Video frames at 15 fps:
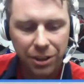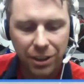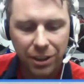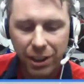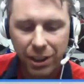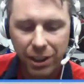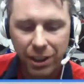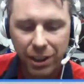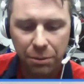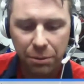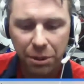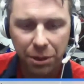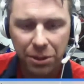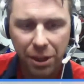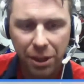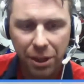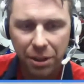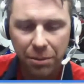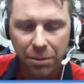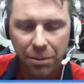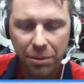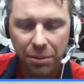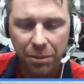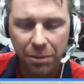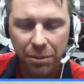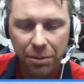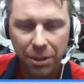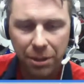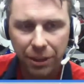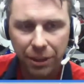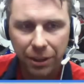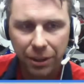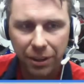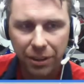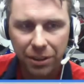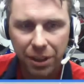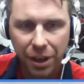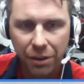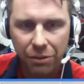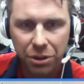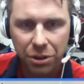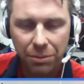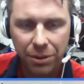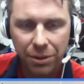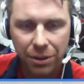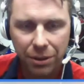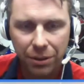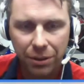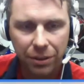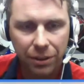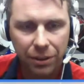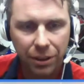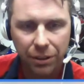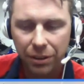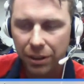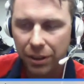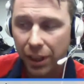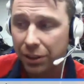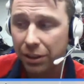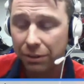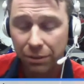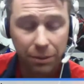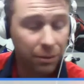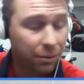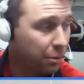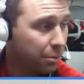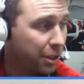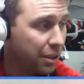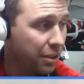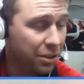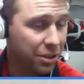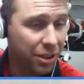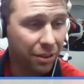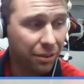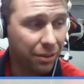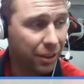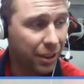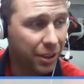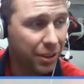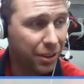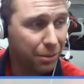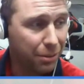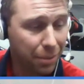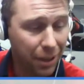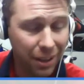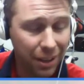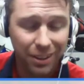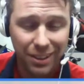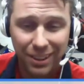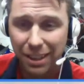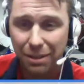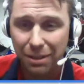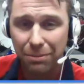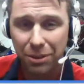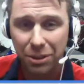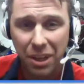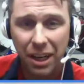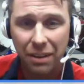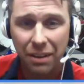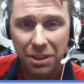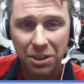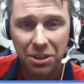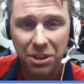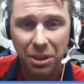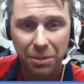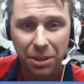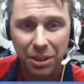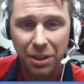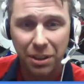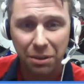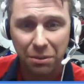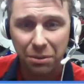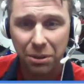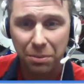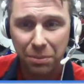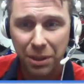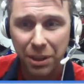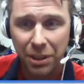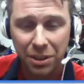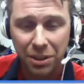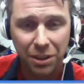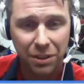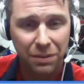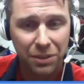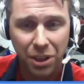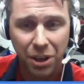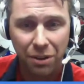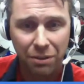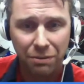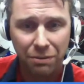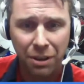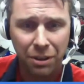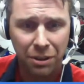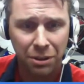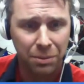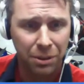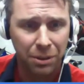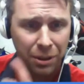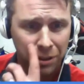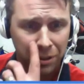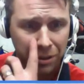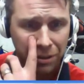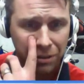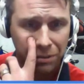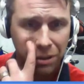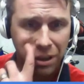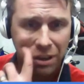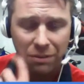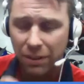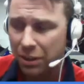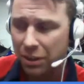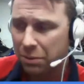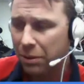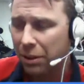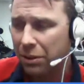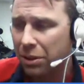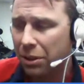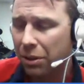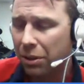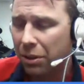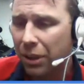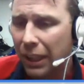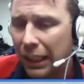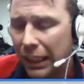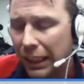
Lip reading: everybody's super excited about it to have something. Actually, for me here in Centerville, it's about the same drive to Summit than it would be to south of Fredericksburg or around Fredericksburg. So,